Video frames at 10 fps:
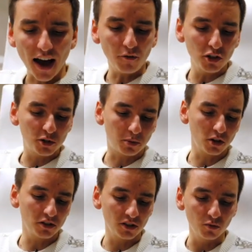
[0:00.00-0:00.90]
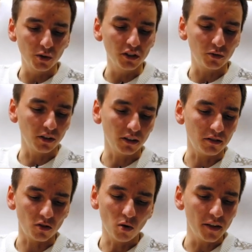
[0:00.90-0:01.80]
average person wouldn't really
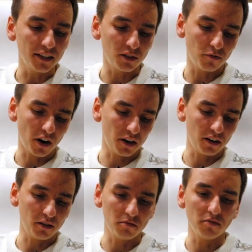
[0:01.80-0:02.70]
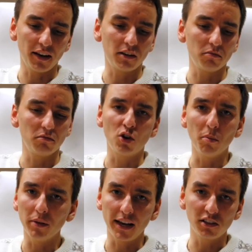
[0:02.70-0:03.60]
know that it's a very like
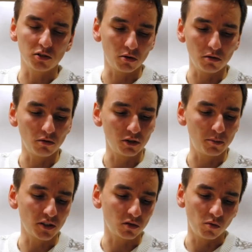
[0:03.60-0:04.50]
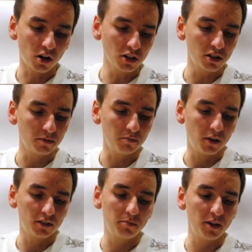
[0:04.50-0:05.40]
complex or, or special watch,
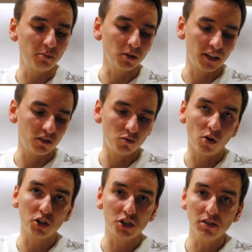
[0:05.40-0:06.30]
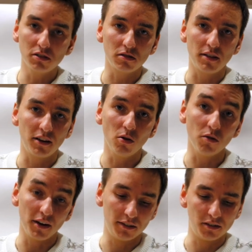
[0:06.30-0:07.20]
but people in watches they know
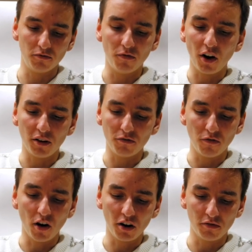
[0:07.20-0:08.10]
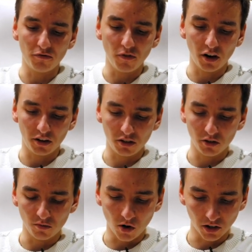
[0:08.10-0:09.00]
that it's a very very very
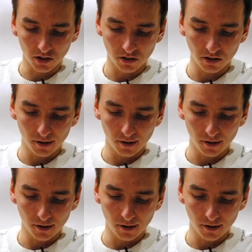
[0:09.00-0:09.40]
good watch.